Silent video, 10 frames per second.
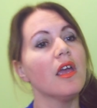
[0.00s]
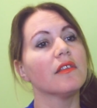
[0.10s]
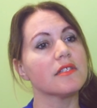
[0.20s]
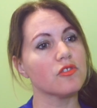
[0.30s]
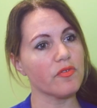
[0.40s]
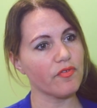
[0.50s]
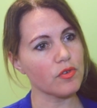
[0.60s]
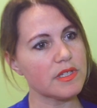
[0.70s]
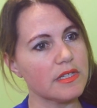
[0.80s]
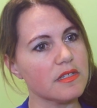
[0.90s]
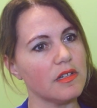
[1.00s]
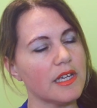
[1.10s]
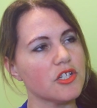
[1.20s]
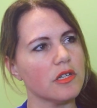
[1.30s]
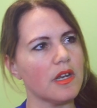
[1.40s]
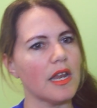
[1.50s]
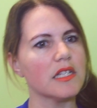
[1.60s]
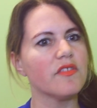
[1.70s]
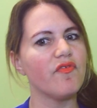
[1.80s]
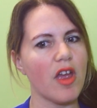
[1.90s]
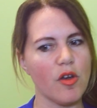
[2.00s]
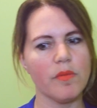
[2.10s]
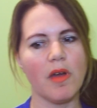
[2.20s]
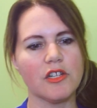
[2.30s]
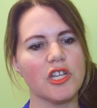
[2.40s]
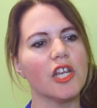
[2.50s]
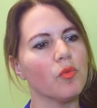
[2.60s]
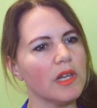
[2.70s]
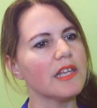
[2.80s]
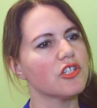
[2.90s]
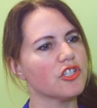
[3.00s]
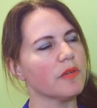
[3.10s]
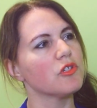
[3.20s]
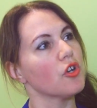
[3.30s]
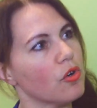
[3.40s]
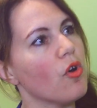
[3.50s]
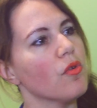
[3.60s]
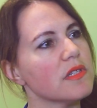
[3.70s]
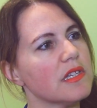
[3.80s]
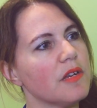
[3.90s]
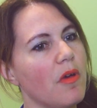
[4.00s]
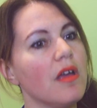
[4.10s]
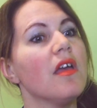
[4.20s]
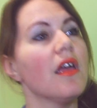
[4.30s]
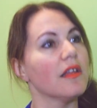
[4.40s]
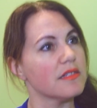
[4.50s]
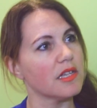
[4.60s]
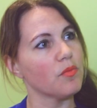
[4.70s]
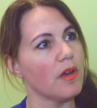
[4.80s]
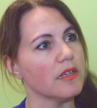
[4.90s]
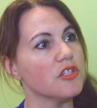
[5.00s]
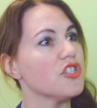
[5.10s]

This is her first installation, and it's very much in relationship to her own cinema and cinema in